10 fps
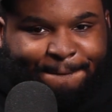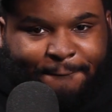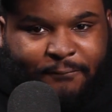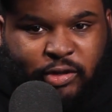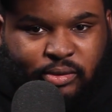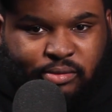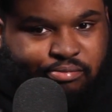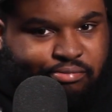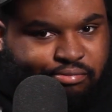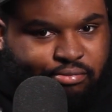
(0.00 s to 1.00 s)
so
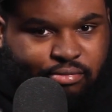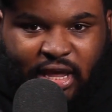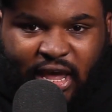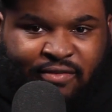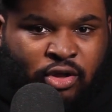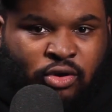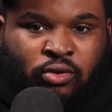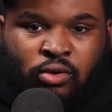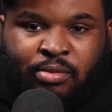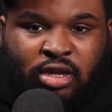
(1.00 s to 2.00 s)
have your
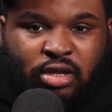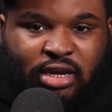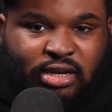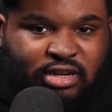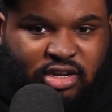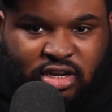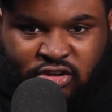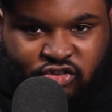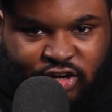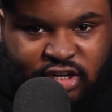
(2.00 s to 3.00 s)
own, man. Like, that's a good
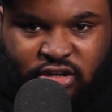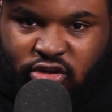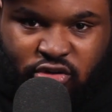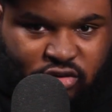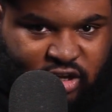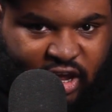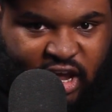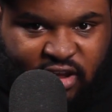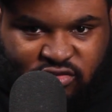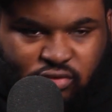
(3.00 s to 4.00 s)
trait to
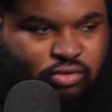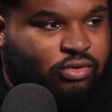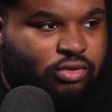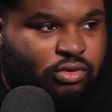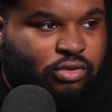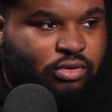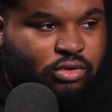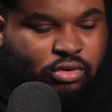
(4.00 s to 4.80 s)
have too. Yeah.